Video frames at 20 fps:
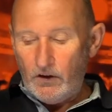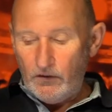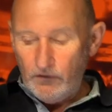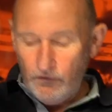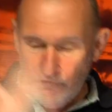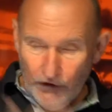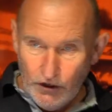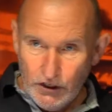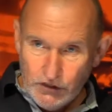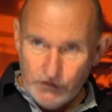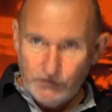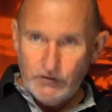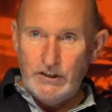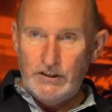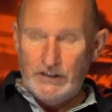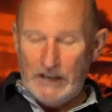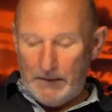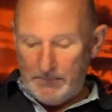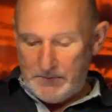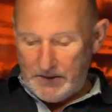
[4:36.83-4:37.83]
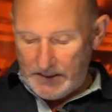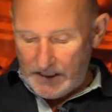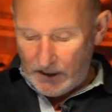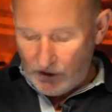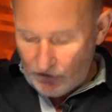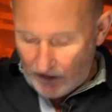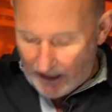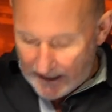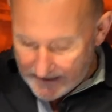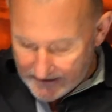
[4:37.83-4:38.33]
First 3 chapters in
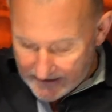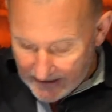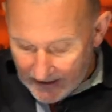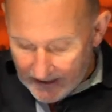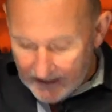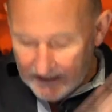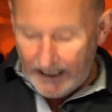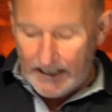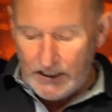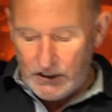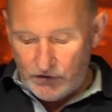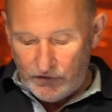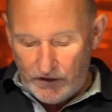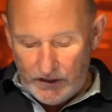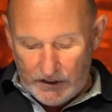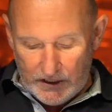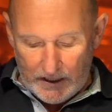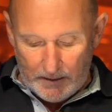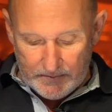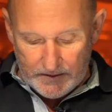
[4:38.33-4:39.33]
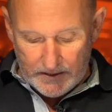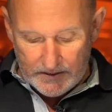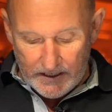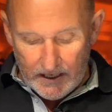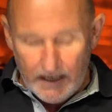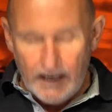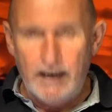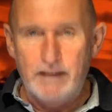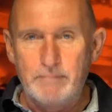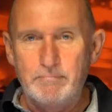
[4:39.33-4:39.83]
Christ, last 3 chapters
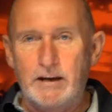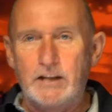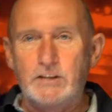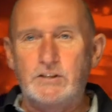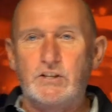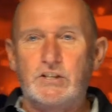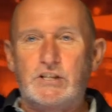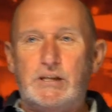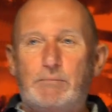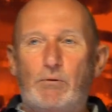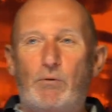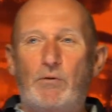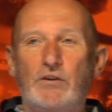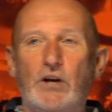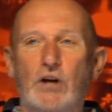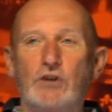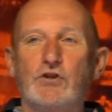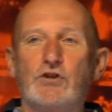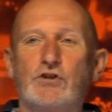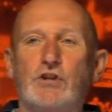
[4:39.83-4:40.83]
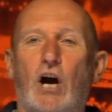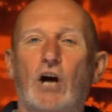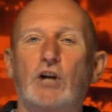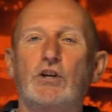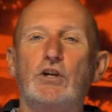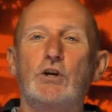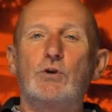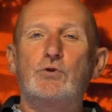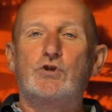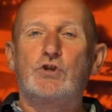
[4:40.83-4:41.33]
in Manchester. But we've not just got a
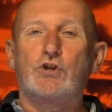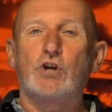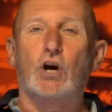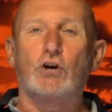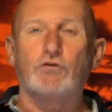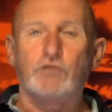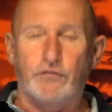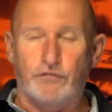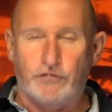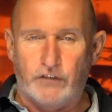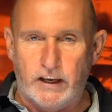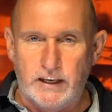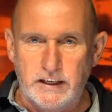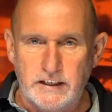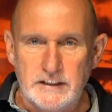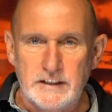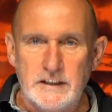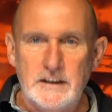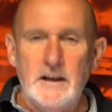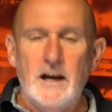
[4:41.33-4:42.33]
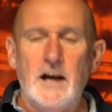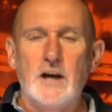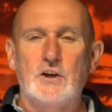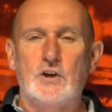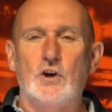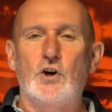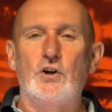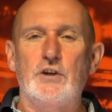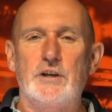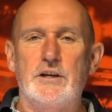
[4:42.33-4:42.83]
new geography,
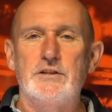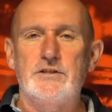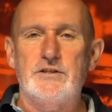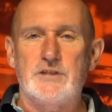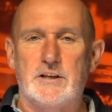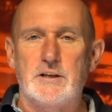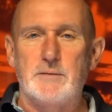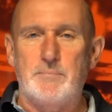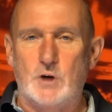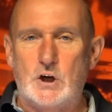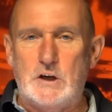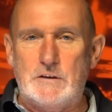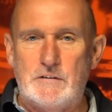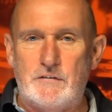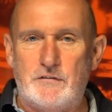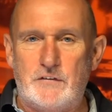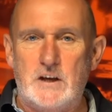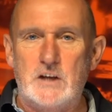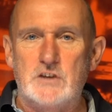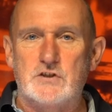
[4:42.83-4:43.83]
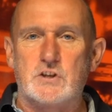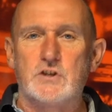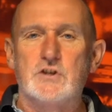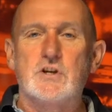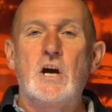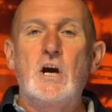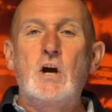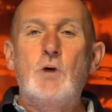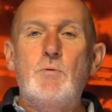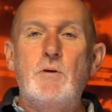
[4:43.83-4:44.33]
according to the book of Ephesians,
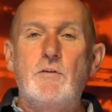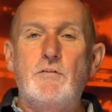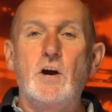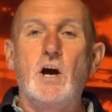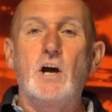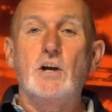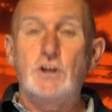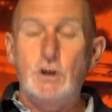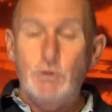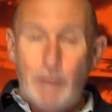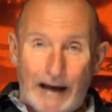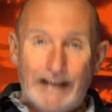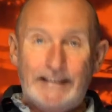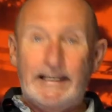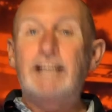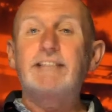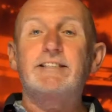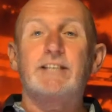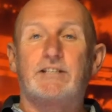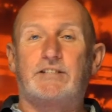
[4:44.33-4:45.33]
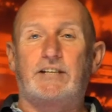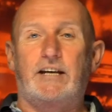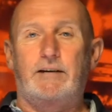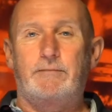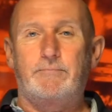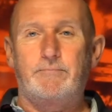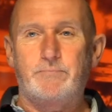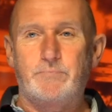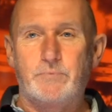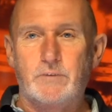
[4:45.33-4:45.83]
we've got a new identity.
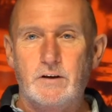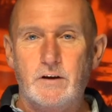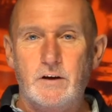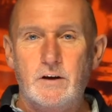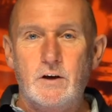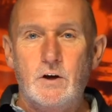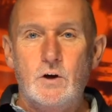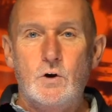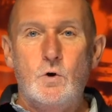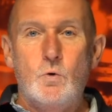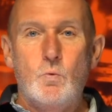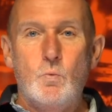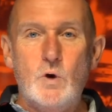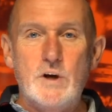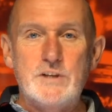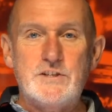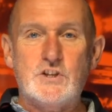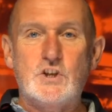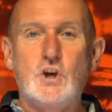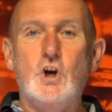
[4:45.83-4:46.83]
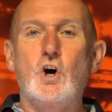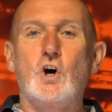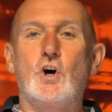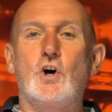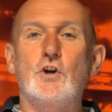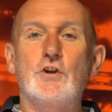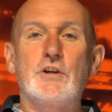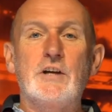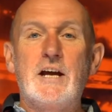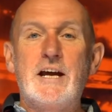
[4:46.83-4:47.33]
We're
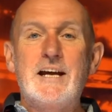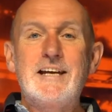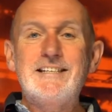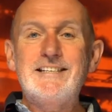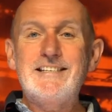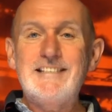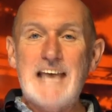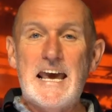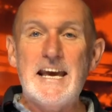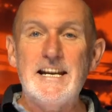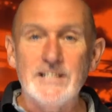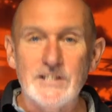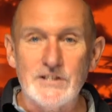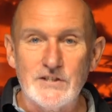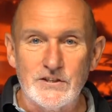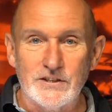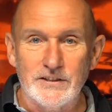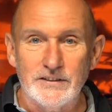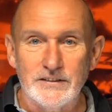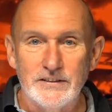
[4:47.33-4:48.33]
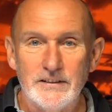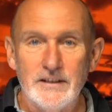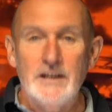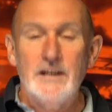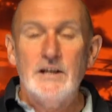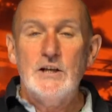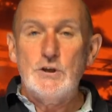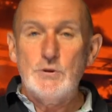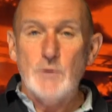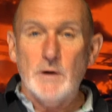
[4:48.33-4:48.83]
called saints.
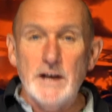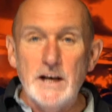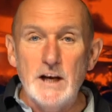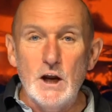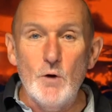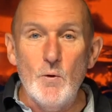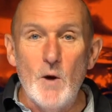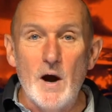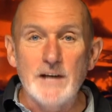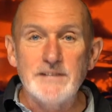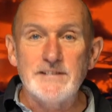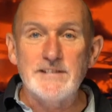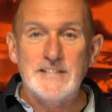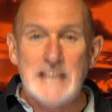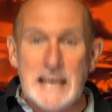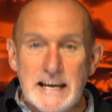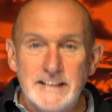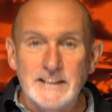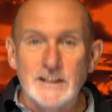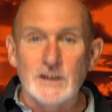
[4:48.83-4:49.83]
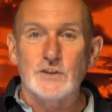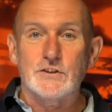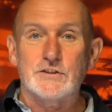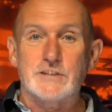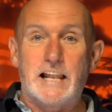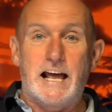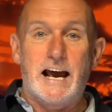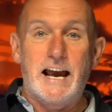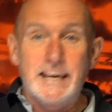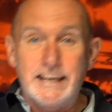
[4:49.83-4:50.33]
Do you want to know what a saint looks
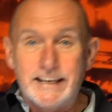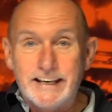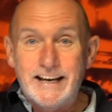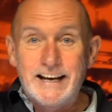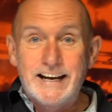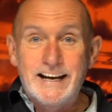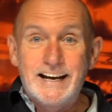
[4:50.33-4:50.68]
like?